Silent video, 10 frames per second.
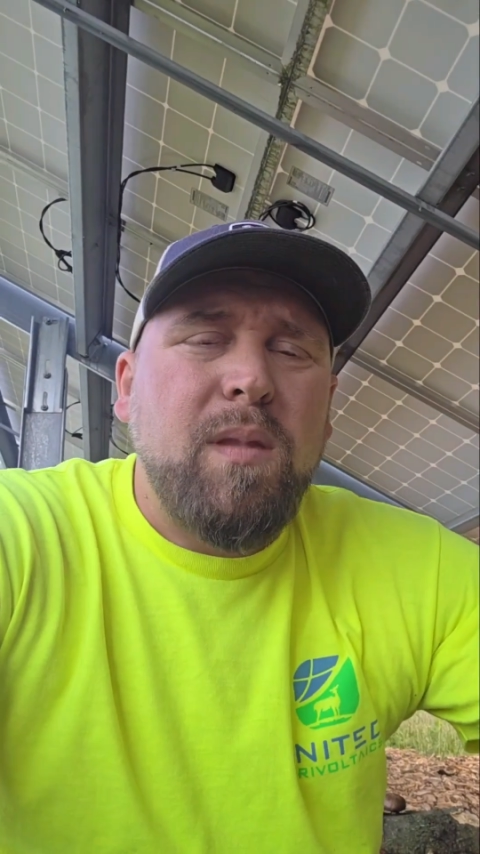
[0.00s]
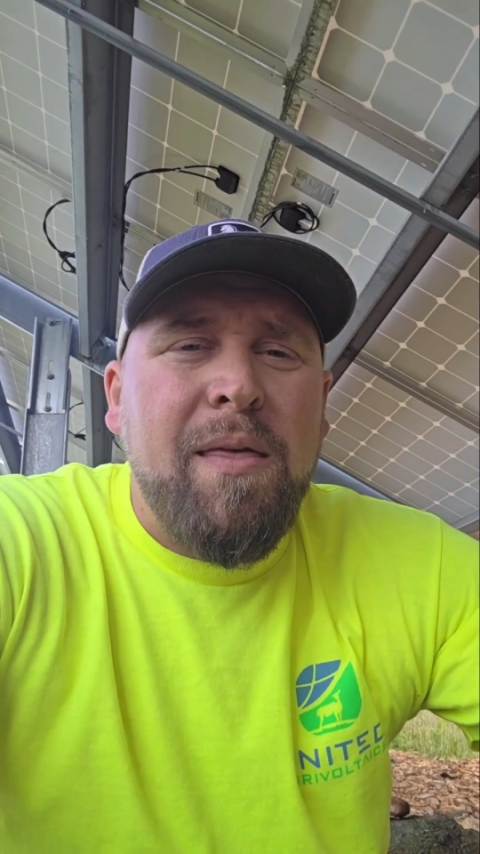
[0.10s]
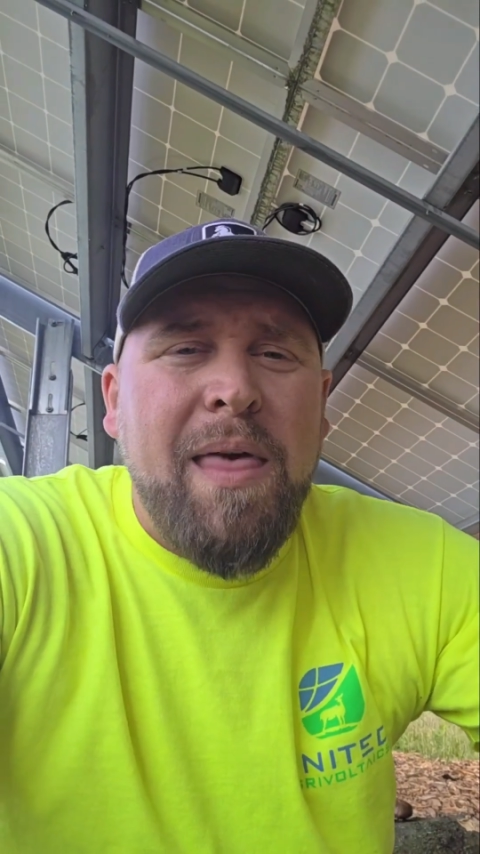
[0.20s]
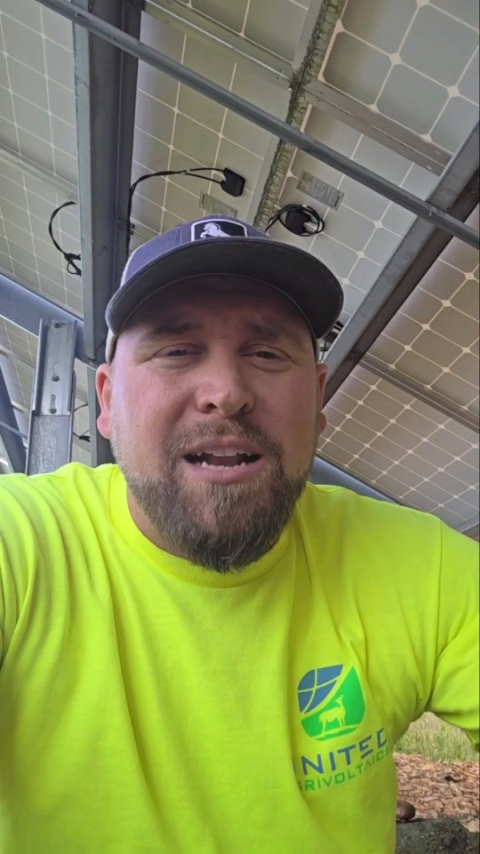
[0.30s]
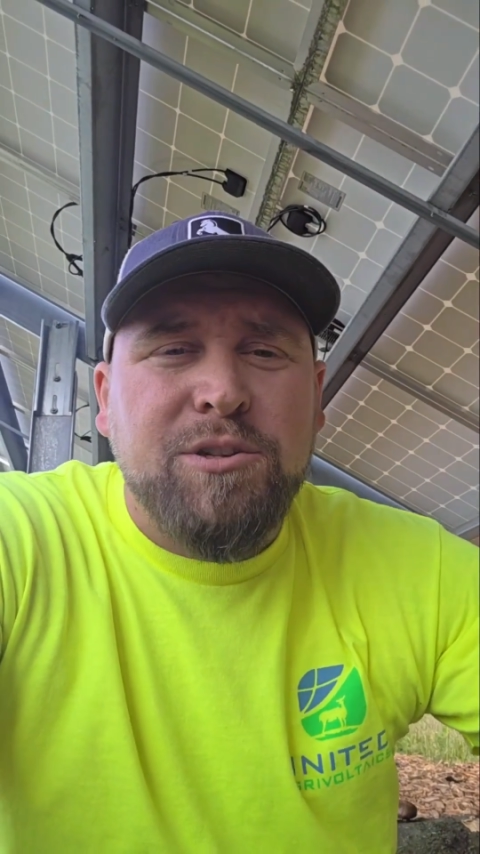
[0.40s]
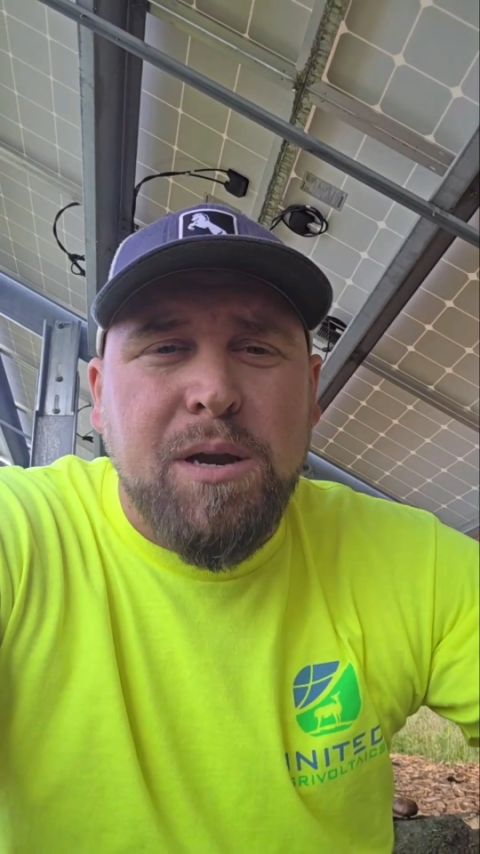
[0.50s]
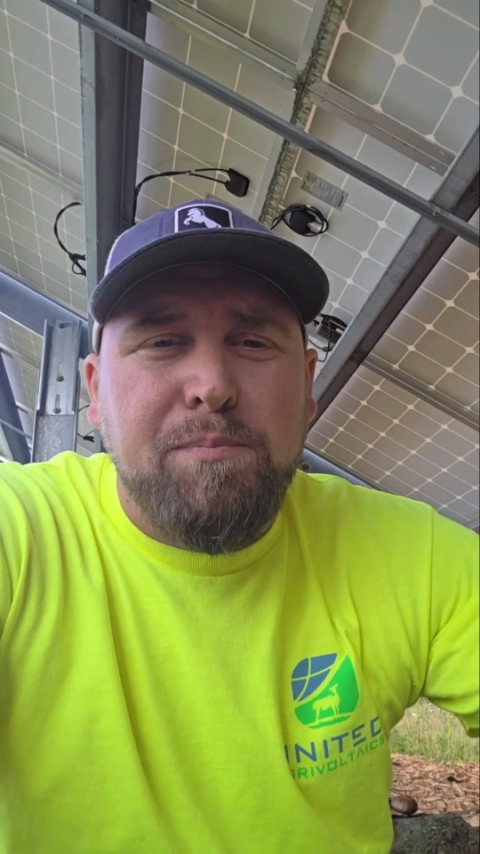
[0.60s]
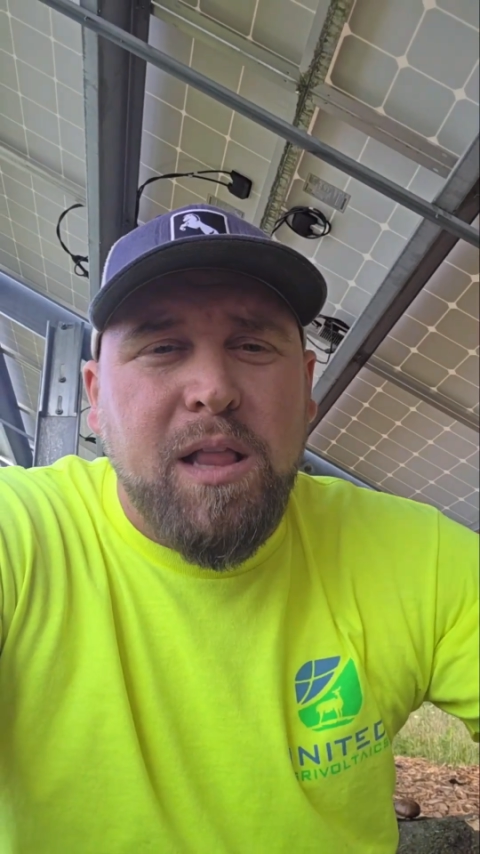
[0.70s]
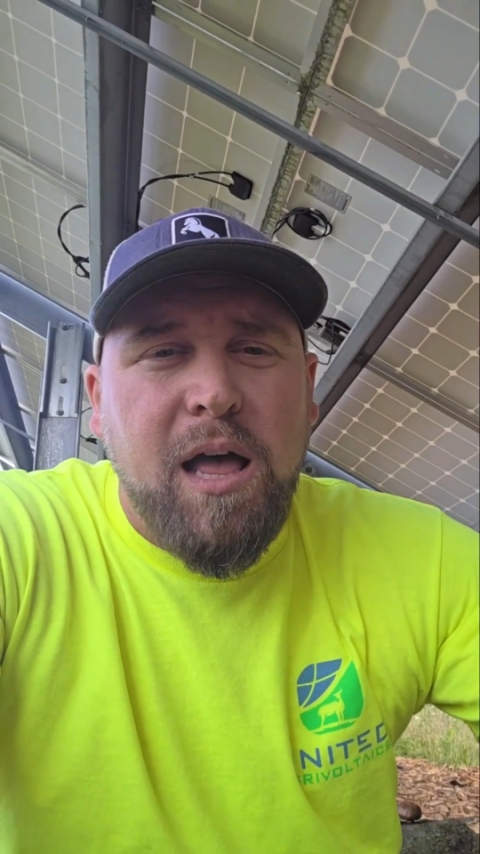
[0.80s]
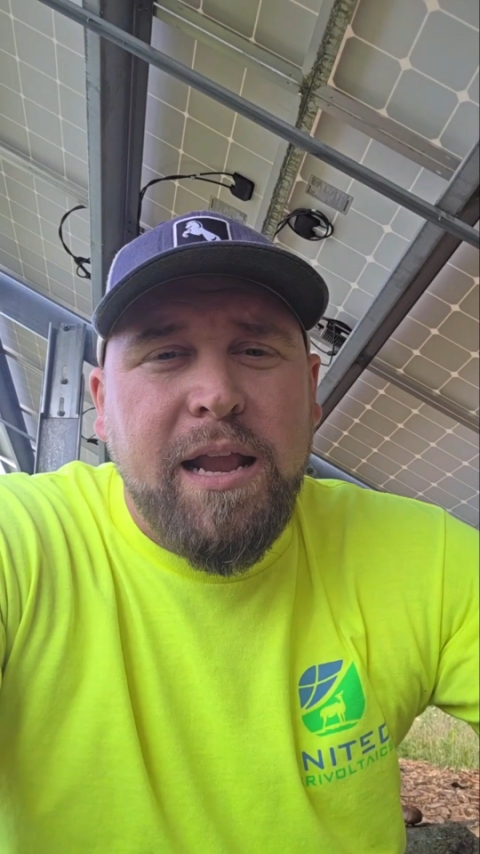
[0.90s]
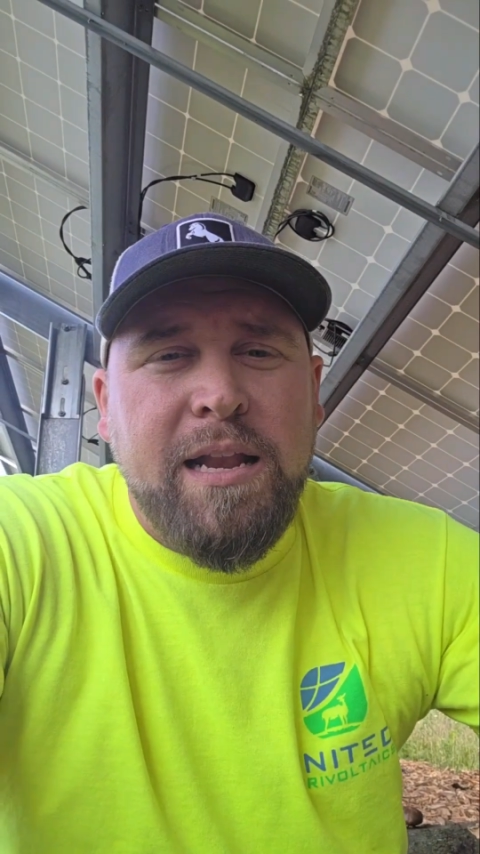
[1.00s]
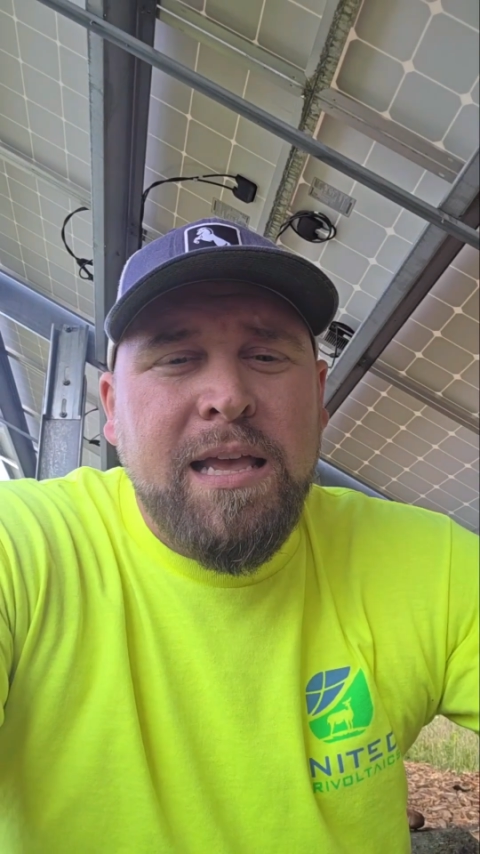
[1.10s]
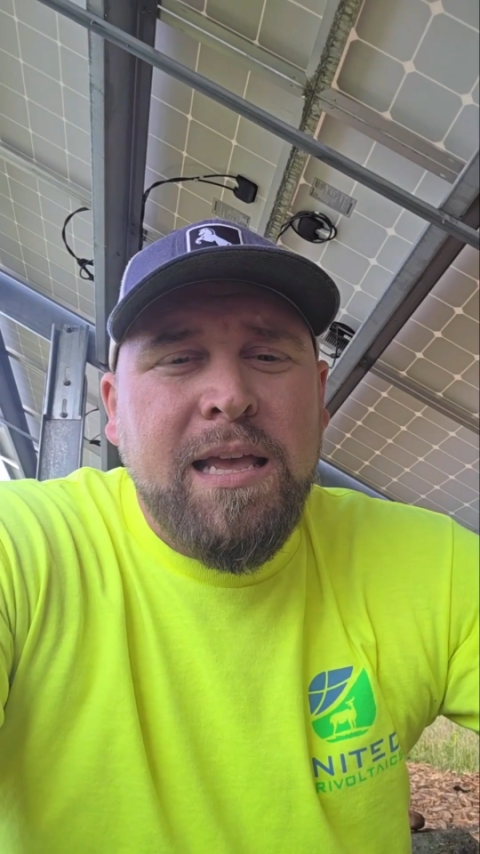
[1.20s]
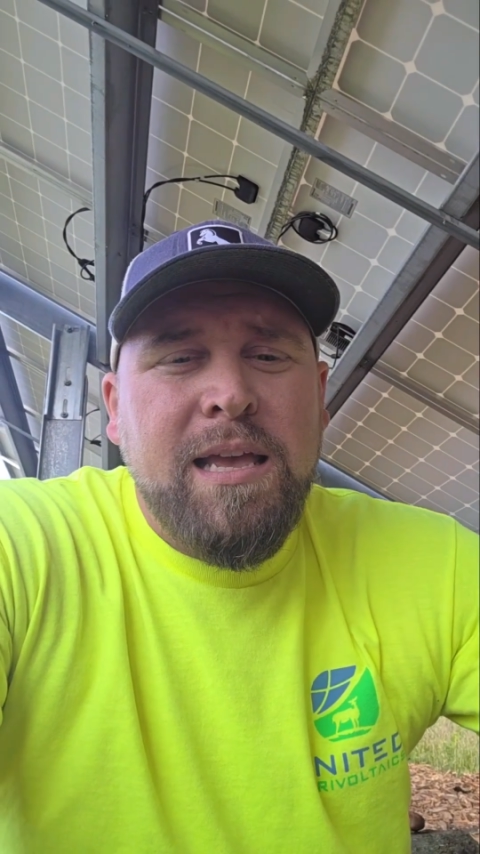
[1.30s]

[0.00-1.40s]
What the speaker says: And that drip line